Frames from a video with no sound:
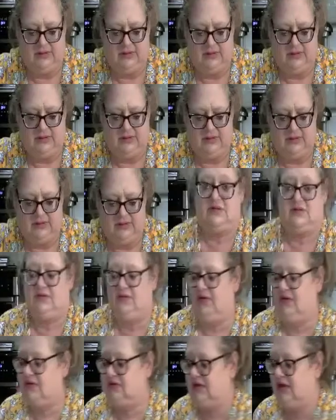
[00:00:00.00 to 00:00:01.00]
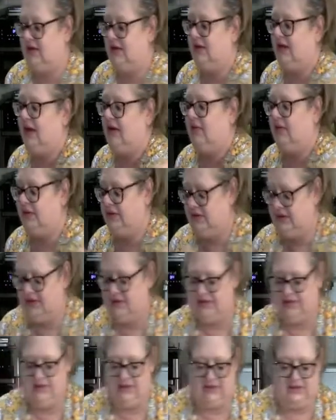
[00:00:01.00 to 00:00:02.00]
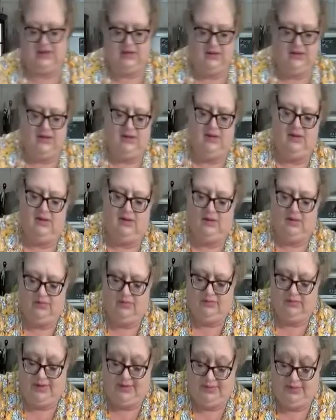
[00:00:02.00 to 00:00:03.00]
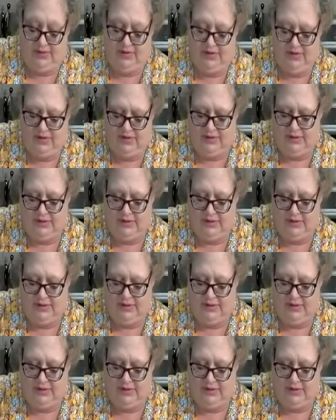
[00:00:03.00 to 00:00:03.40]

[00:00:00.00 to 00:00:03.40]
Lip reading: Pit just falls out of that one because it's riper.